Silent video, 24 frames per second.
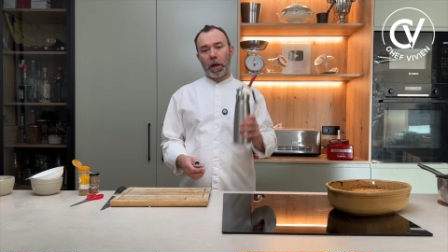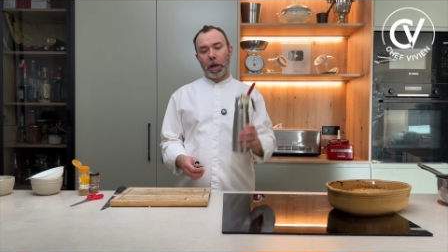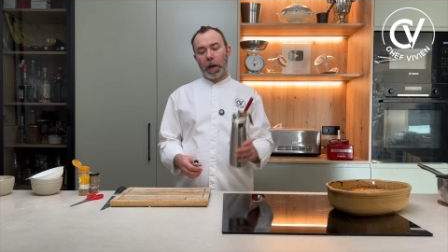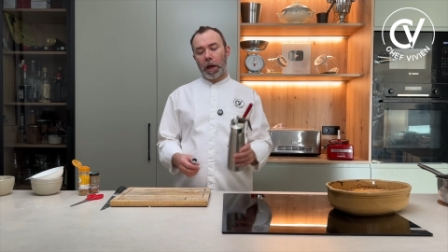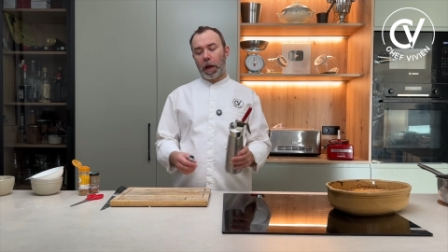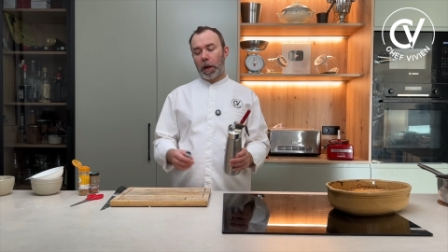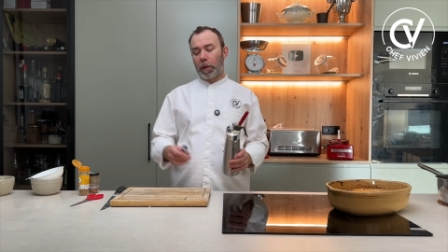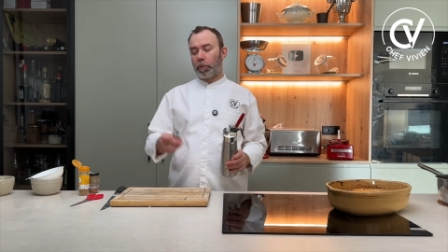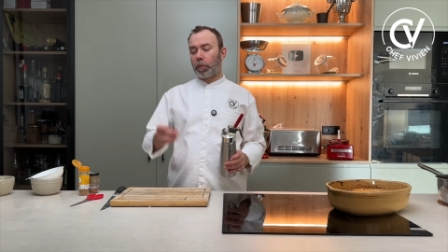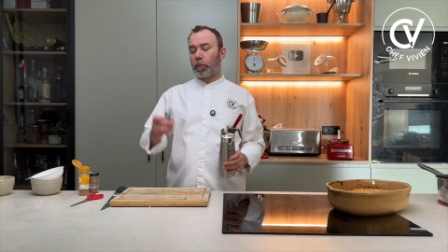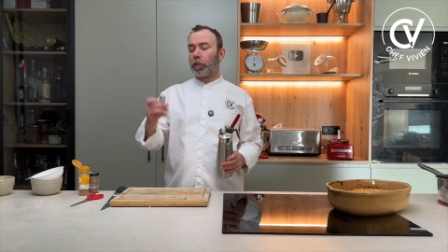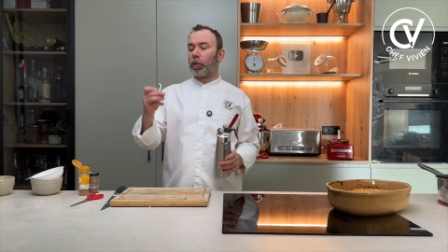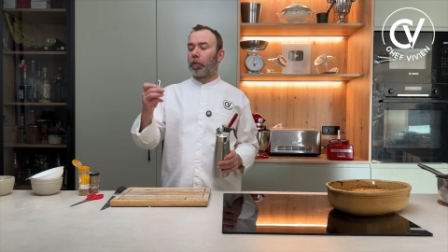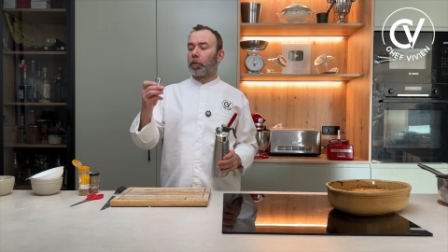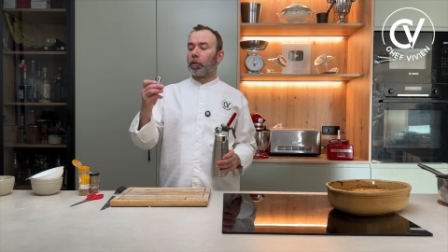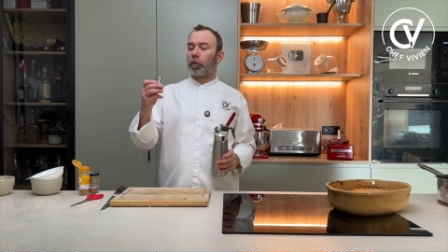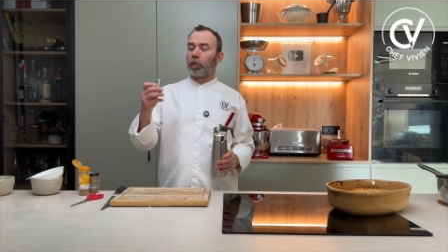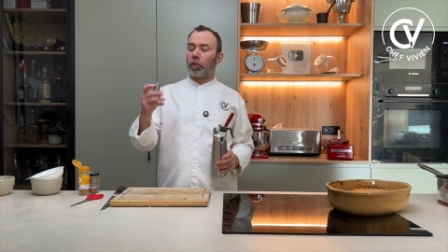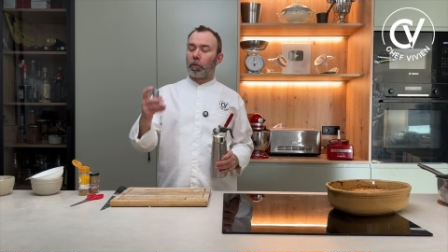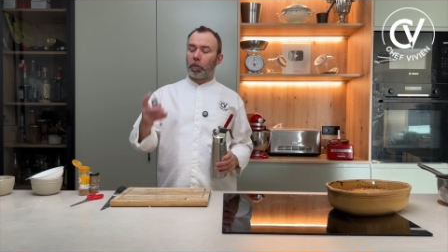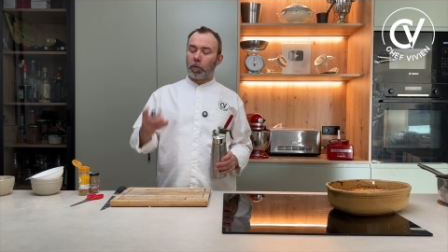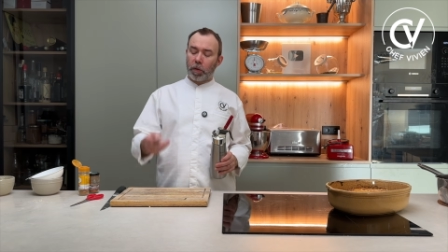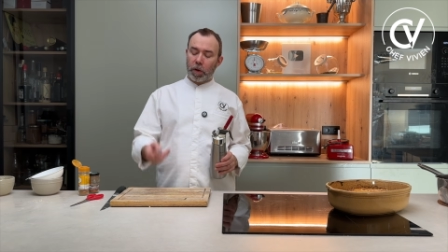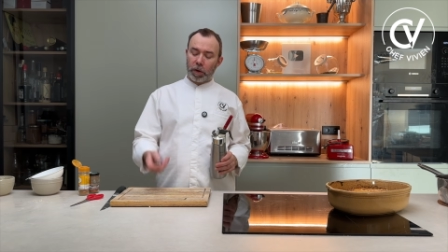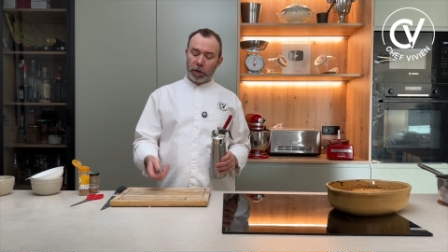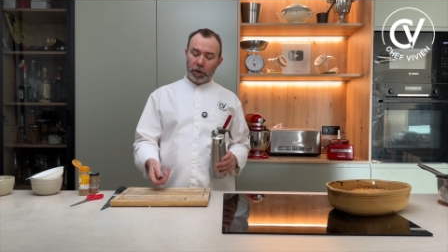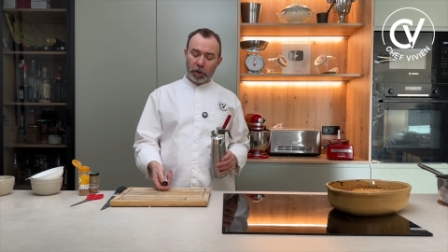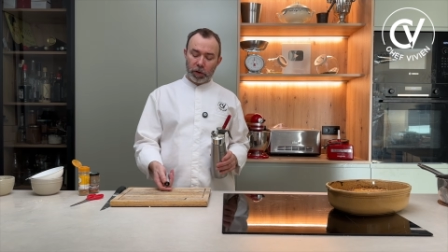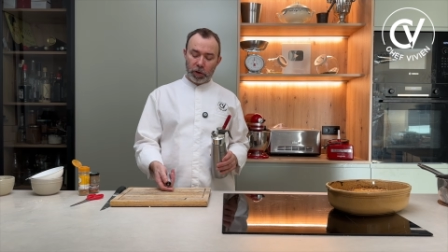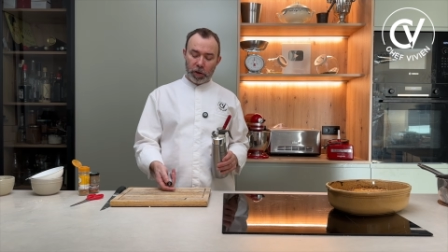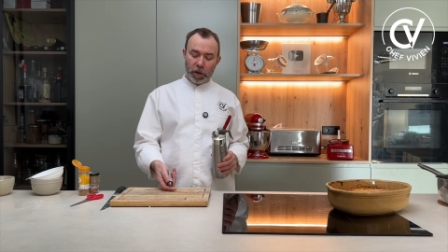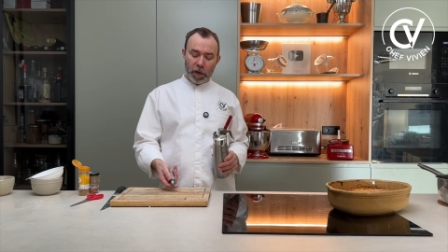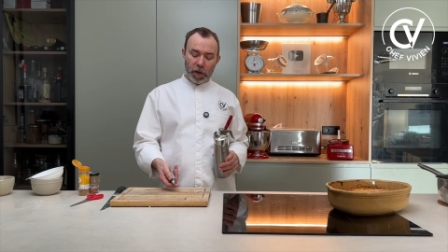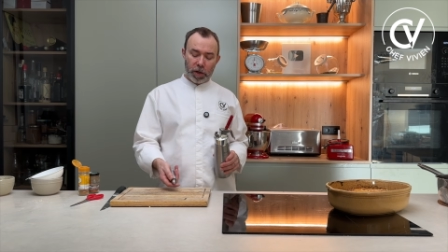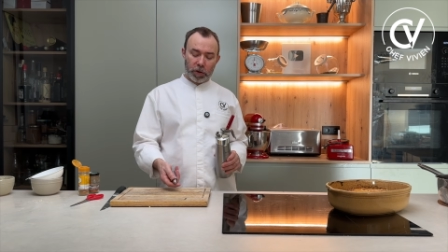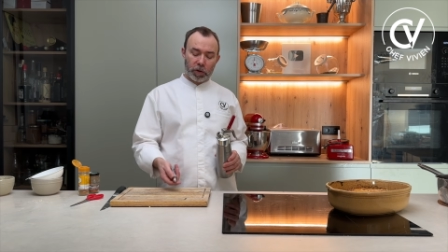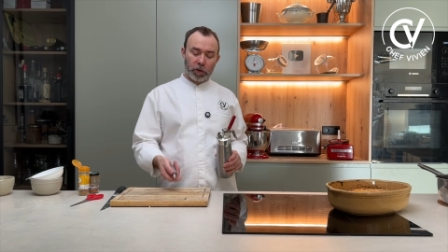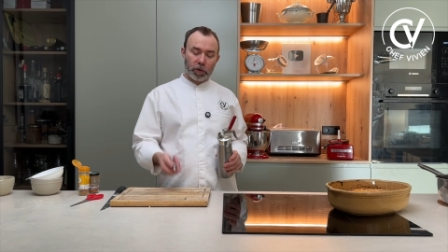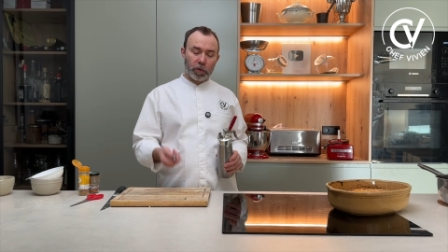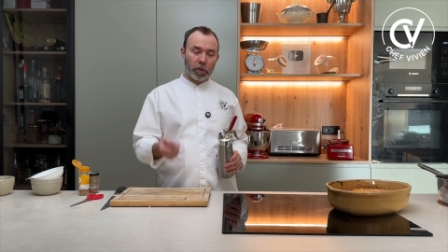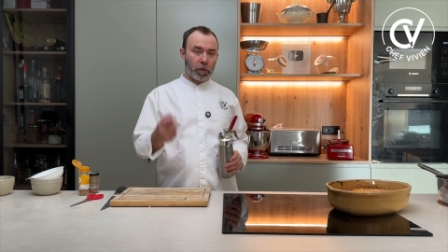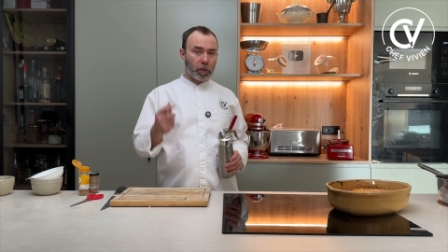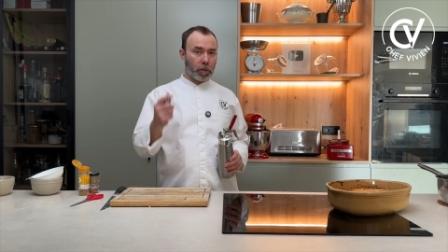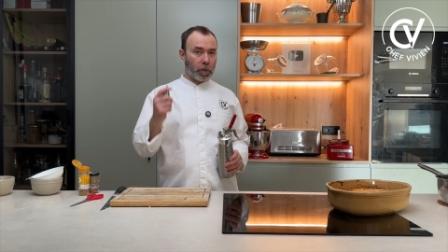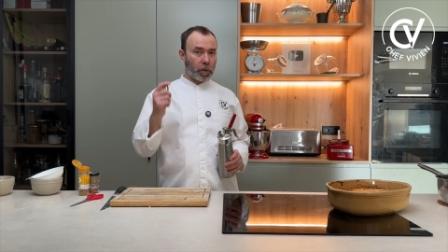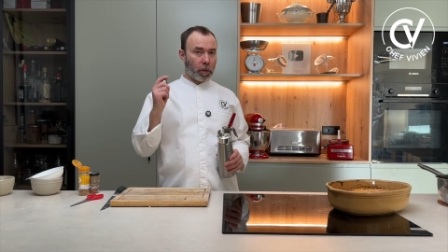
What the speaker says: I put 1 charge